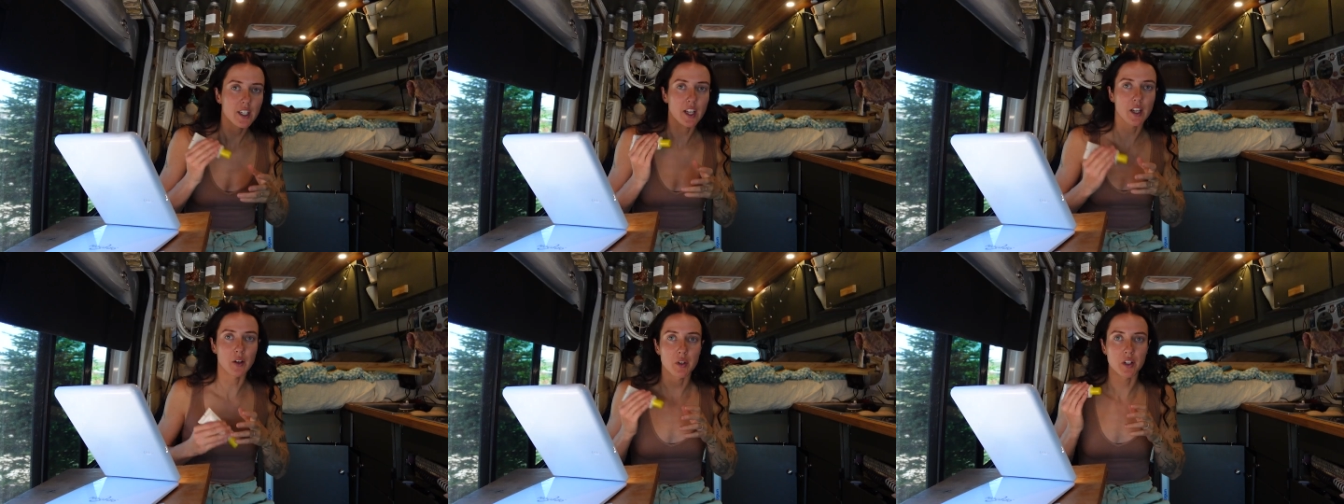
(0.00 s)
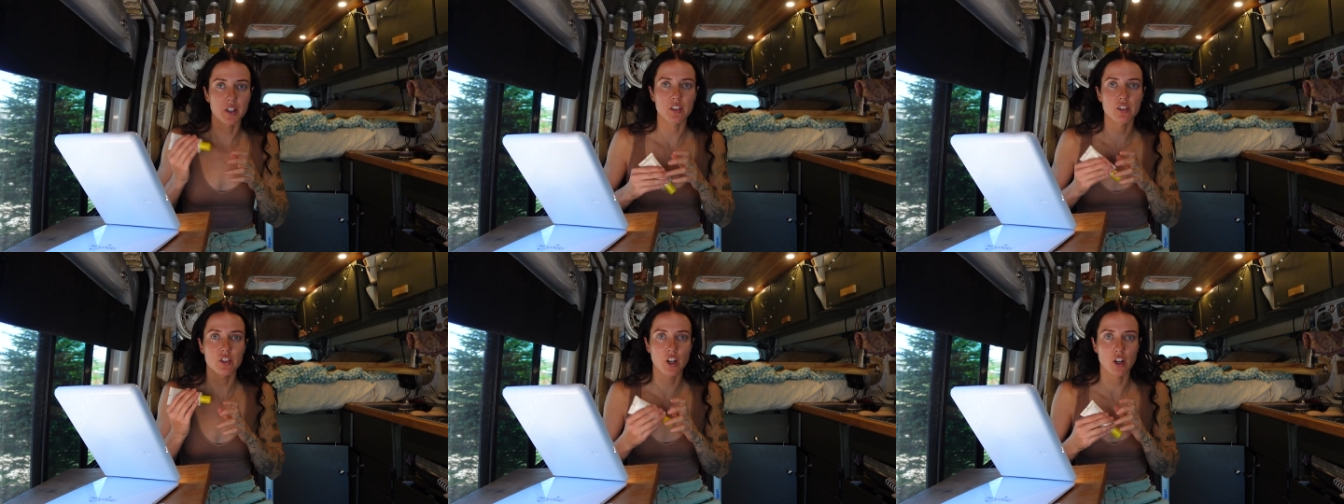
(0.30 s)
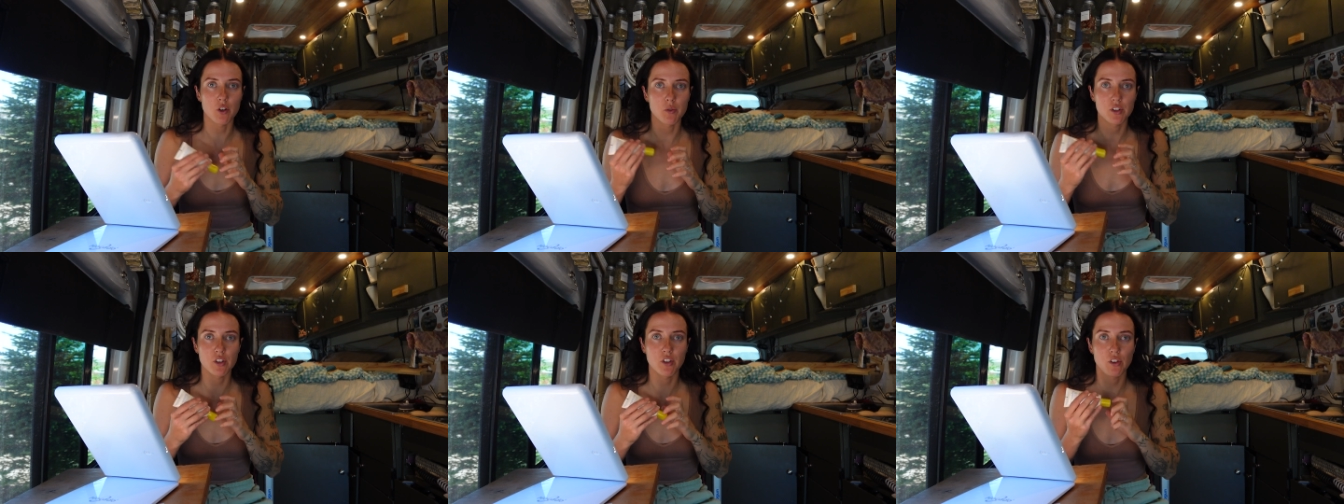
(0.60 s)
Okay, we're gonna
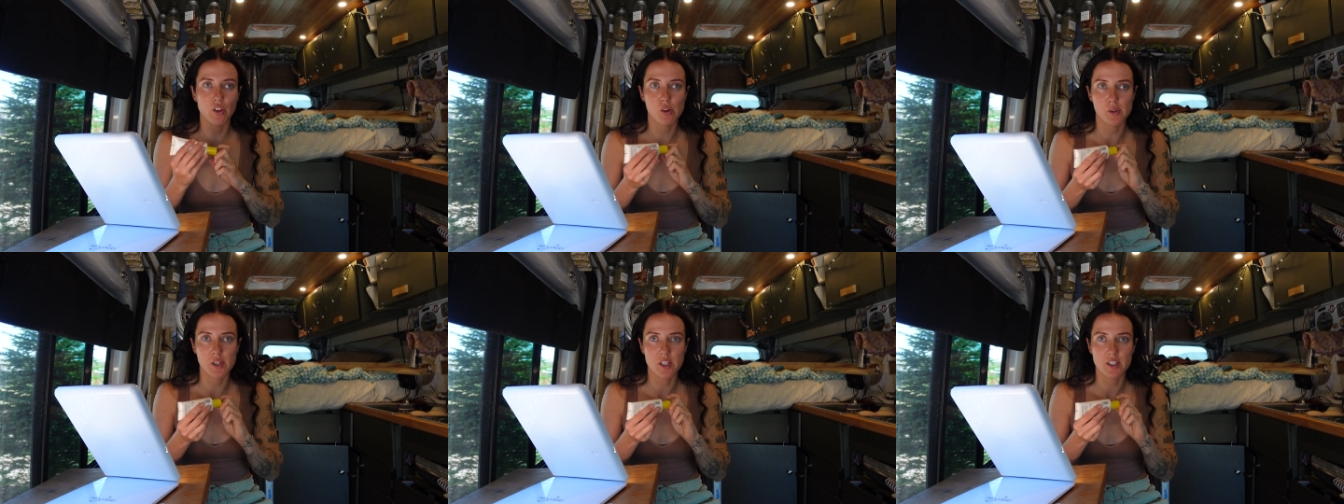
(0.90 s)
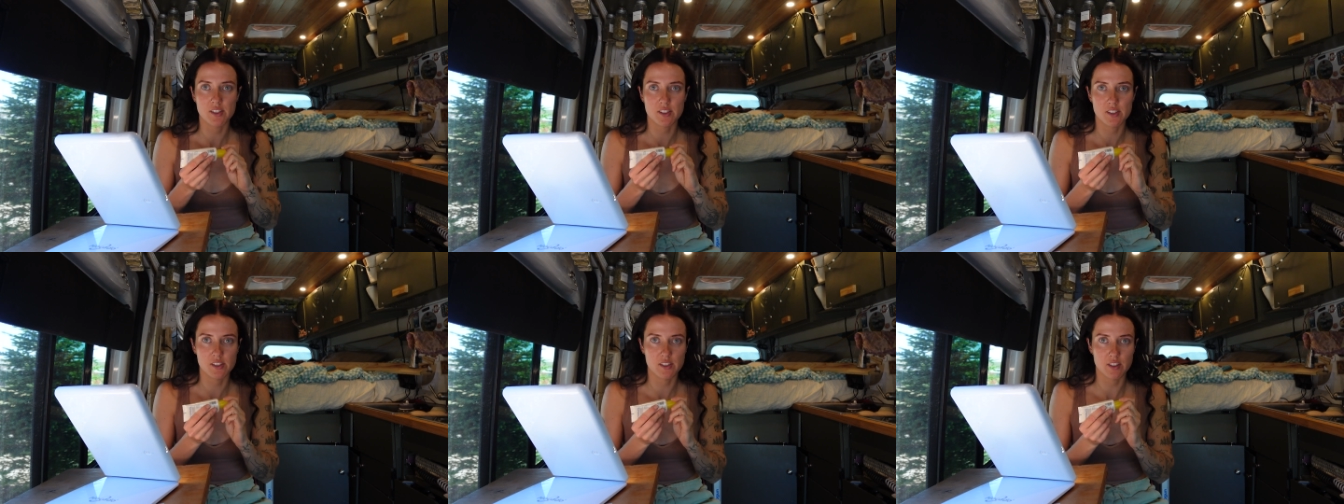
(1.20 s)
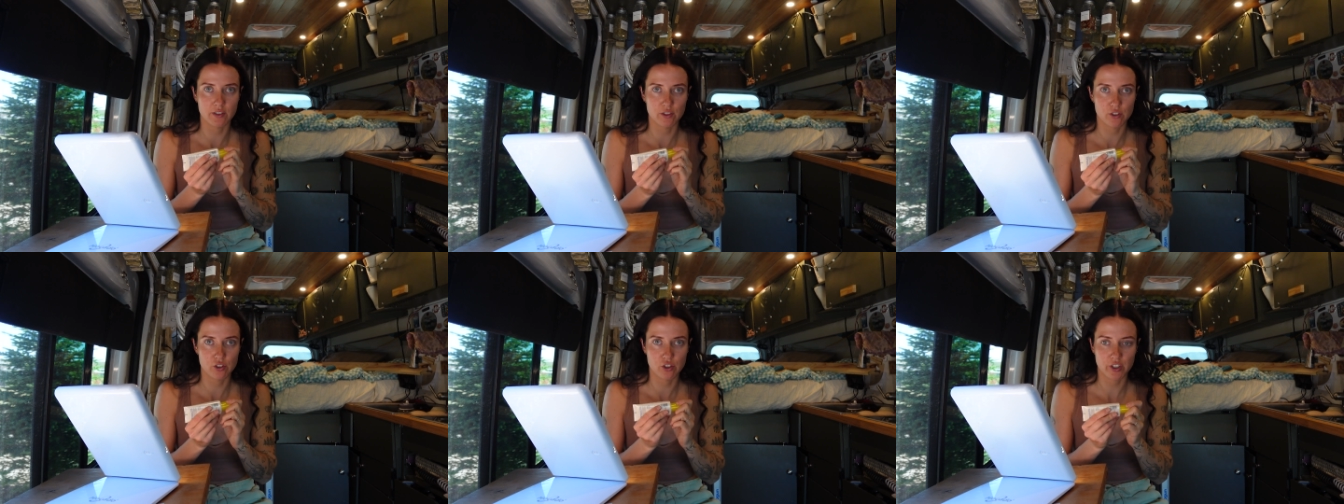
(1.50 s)
start with glowy
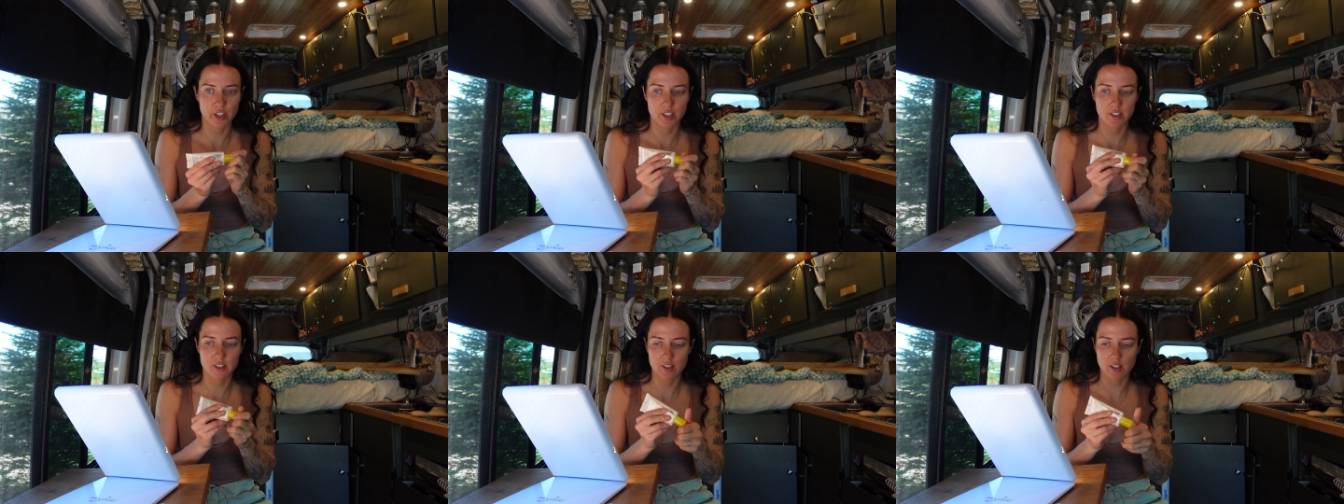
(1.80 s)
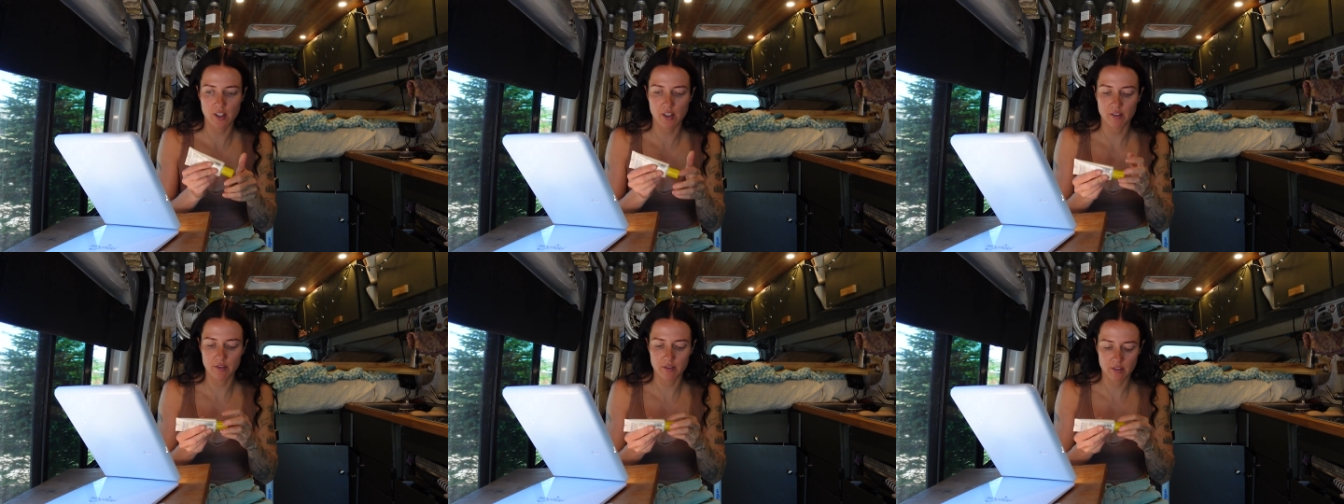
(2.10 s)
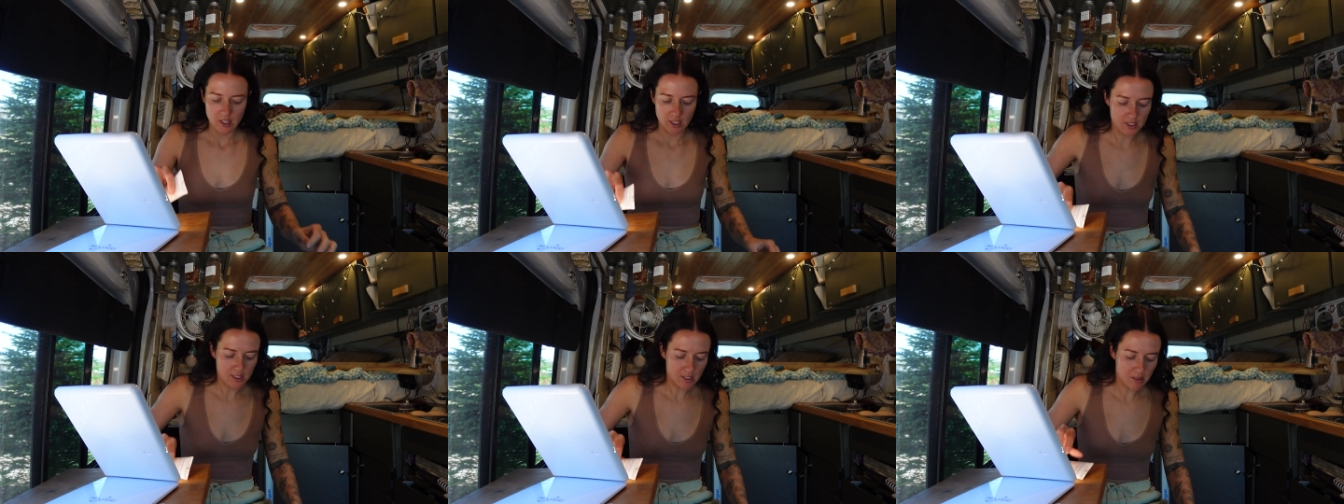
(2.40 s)
sunscreen stuff.
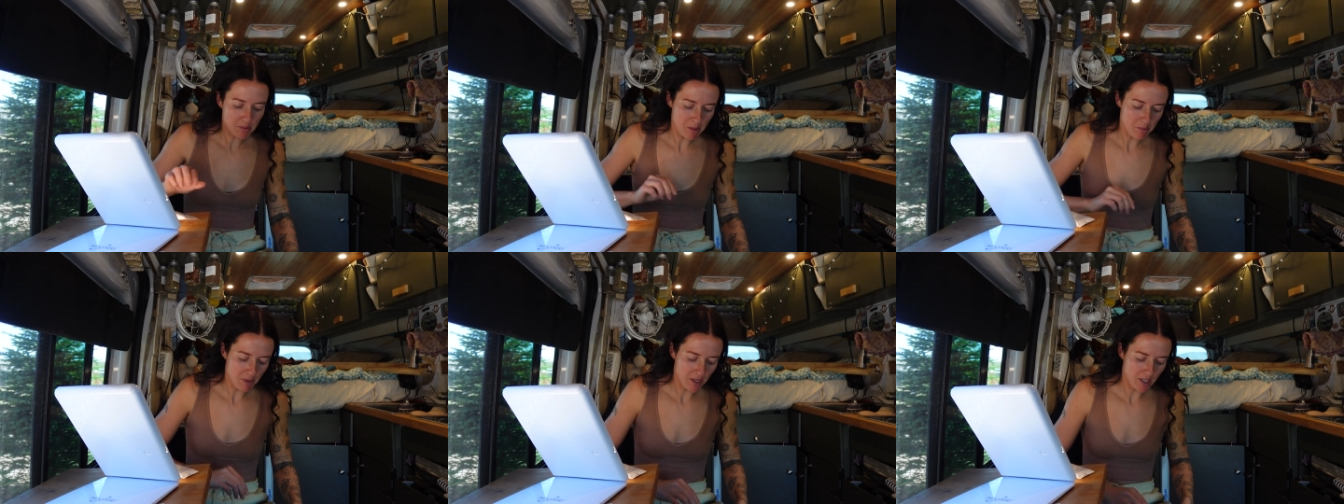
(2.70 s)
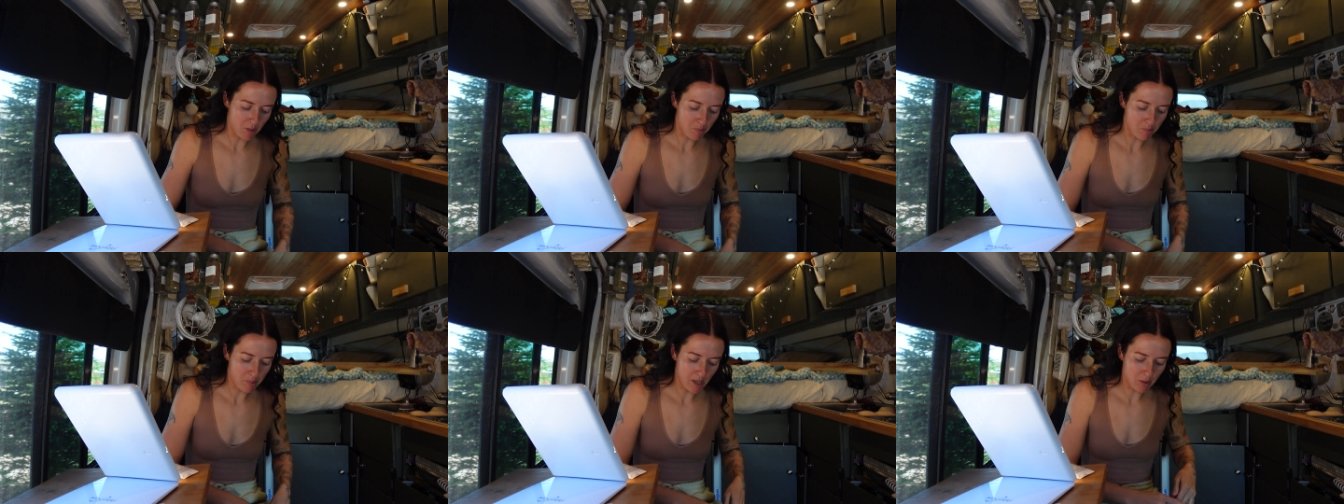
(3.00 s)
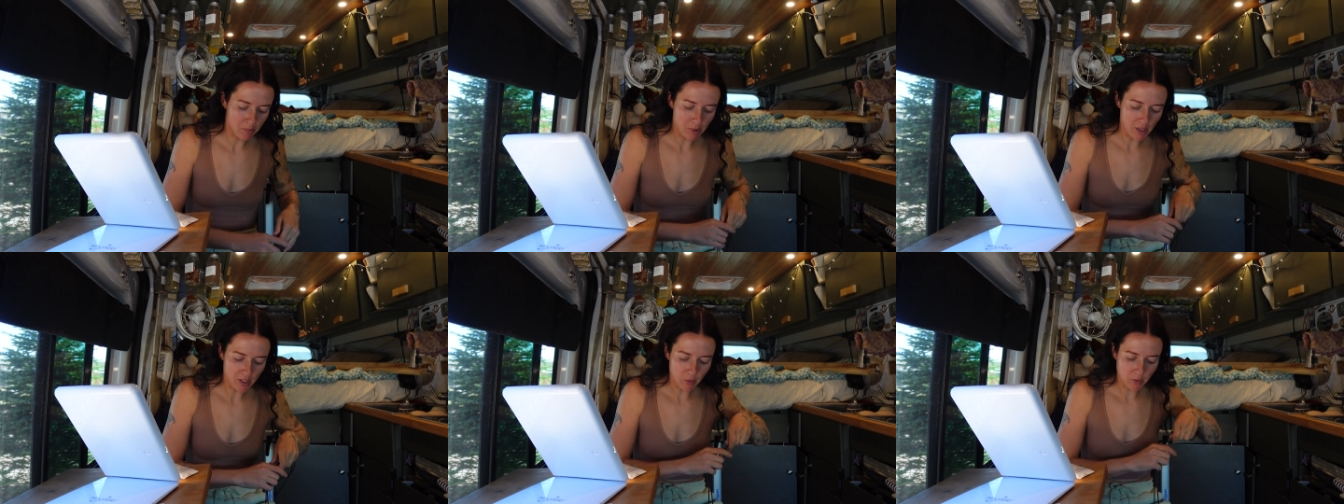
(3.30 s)
This is my makeup
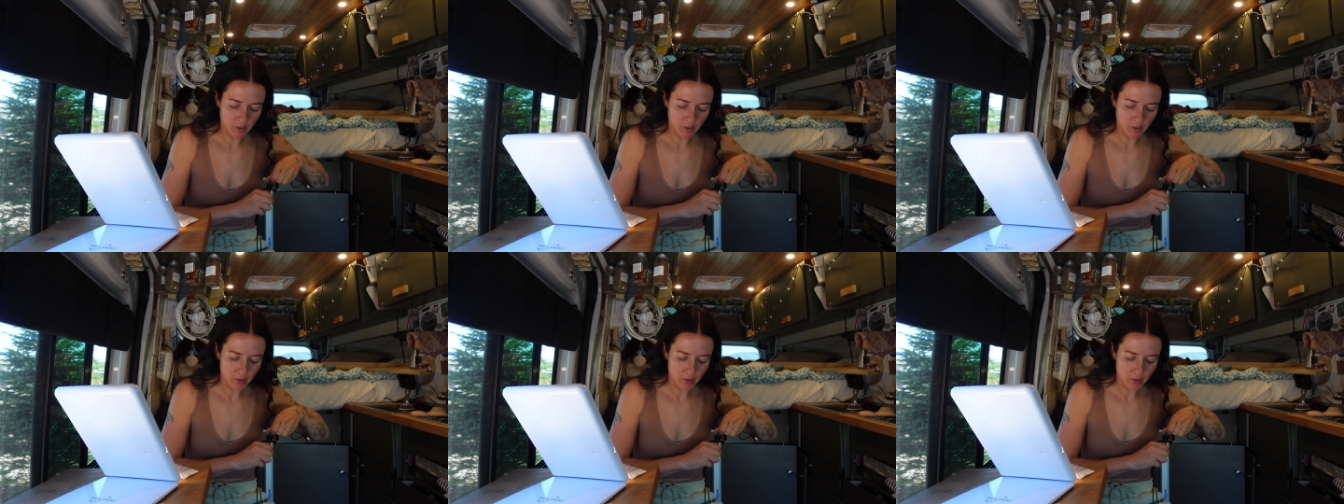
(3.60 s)
bag, by the